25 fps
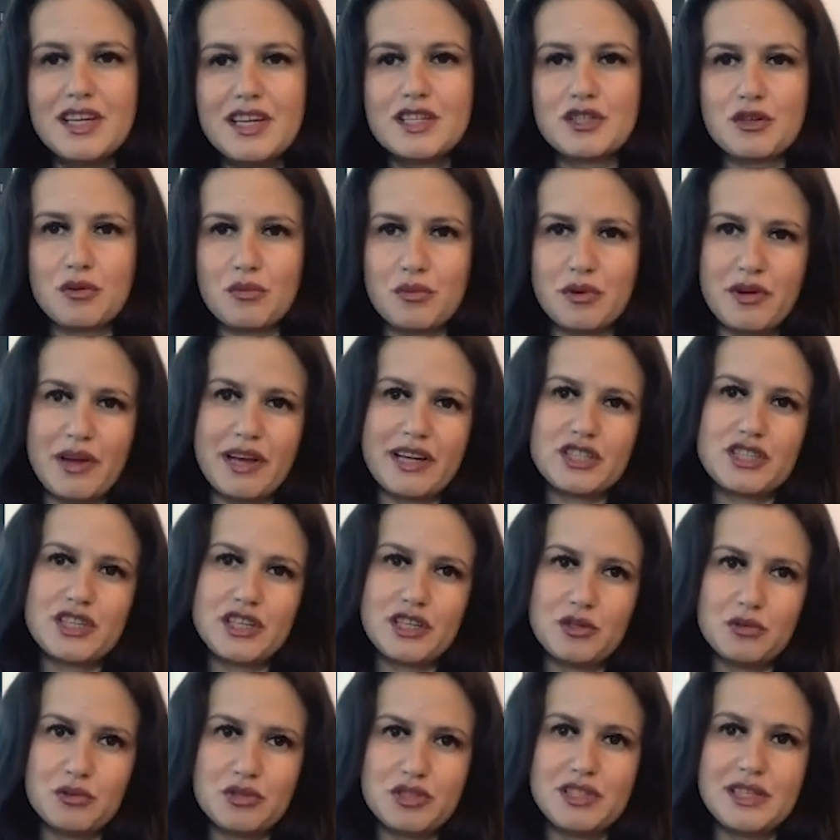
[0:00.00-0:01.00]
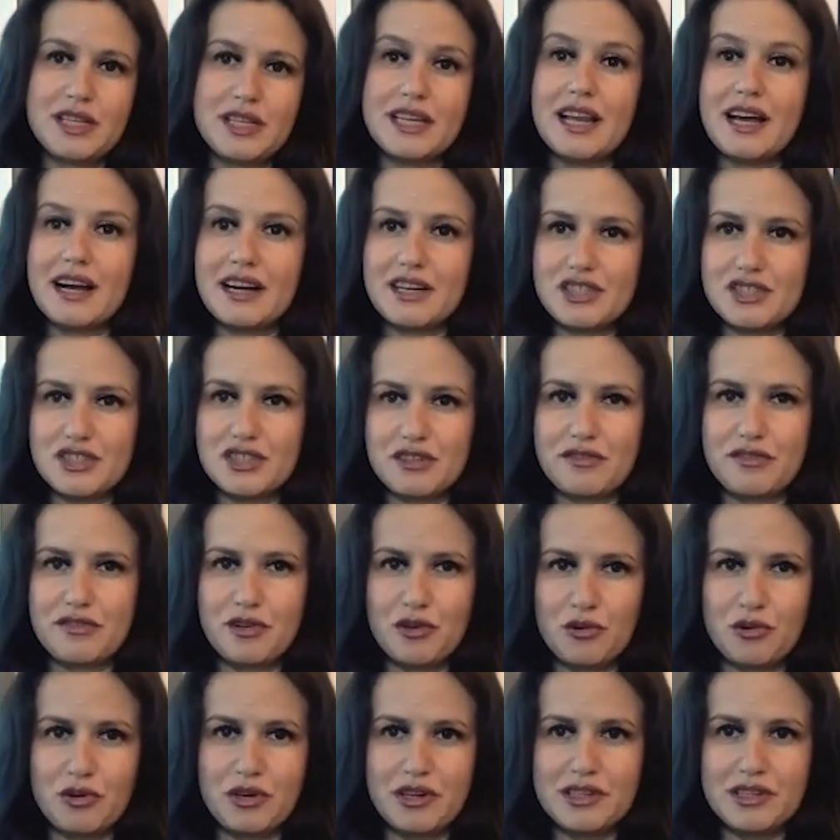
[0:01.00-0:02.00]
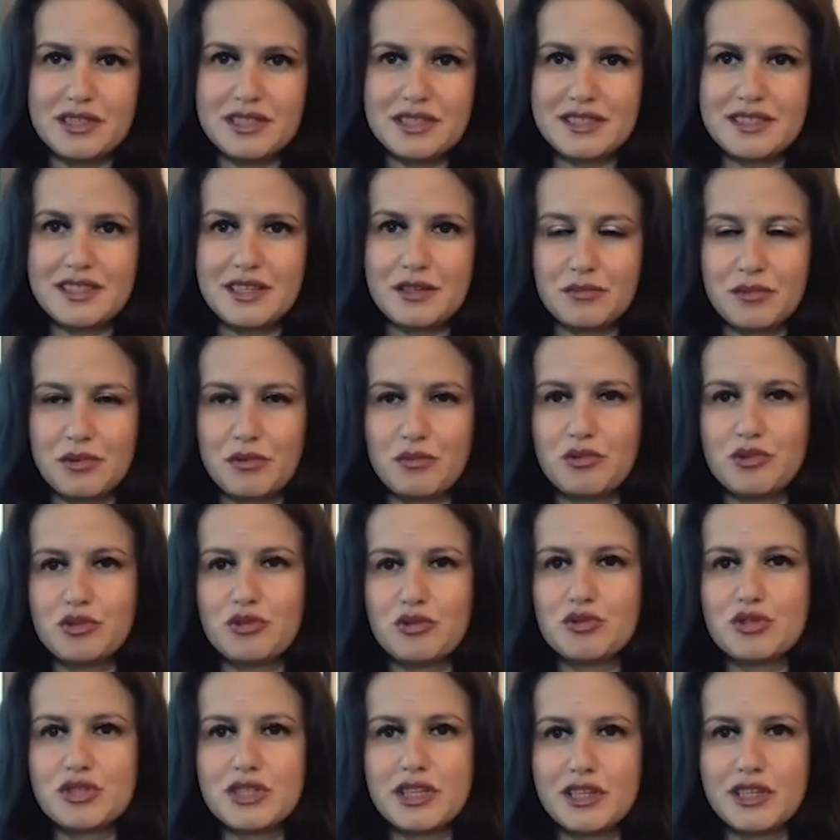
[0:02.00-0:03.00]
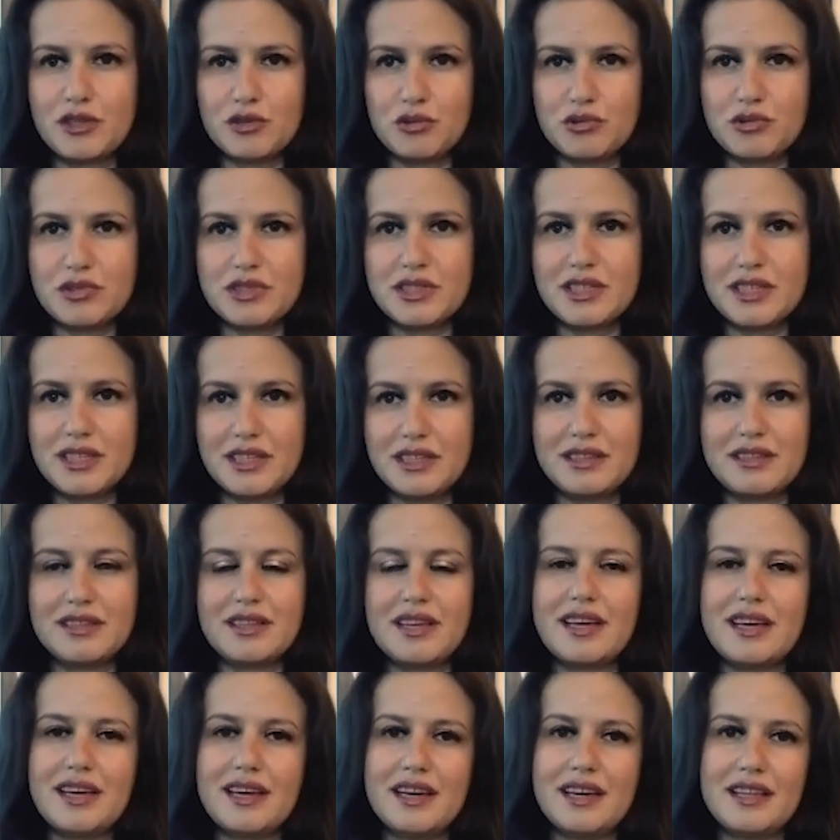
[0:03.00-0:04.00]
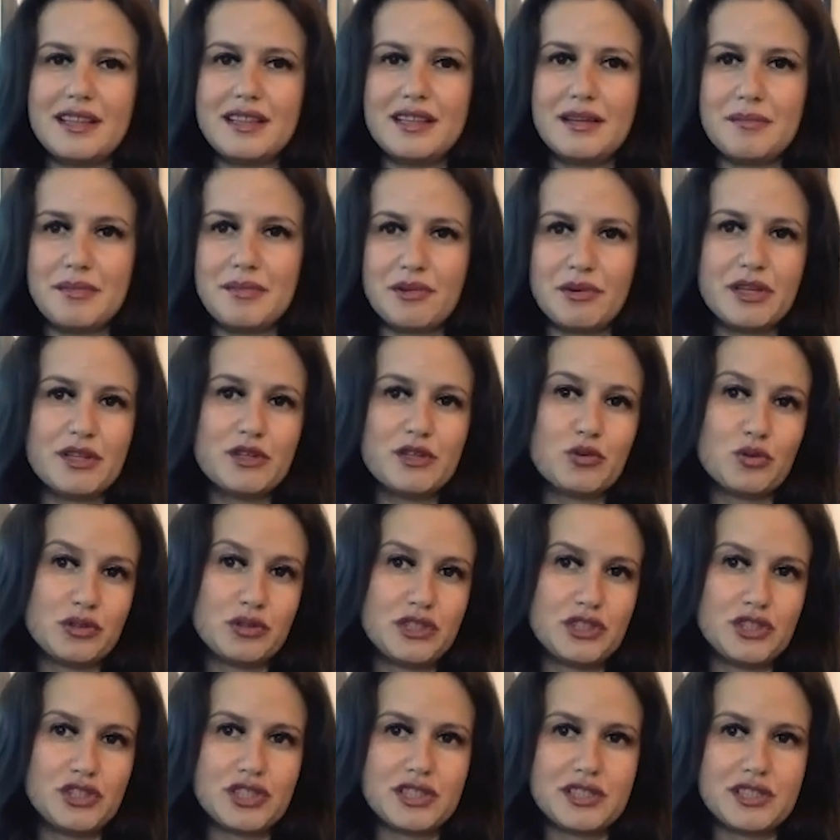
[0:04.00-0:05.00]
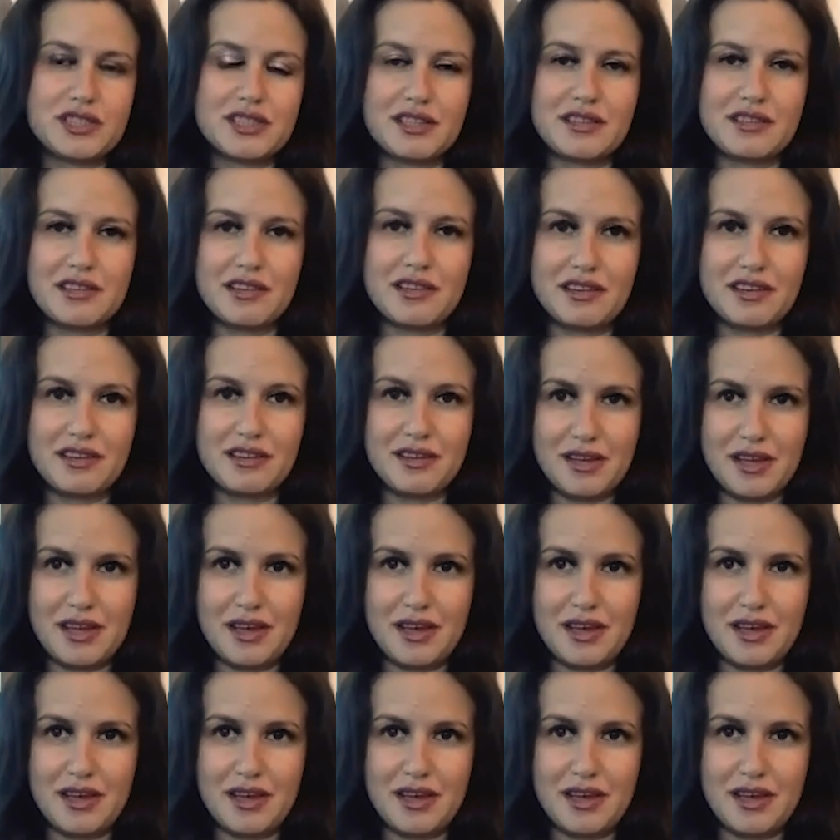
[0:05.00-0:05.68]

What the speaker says: So we're actually using larger floaters than we would usually use in the marine conditions that are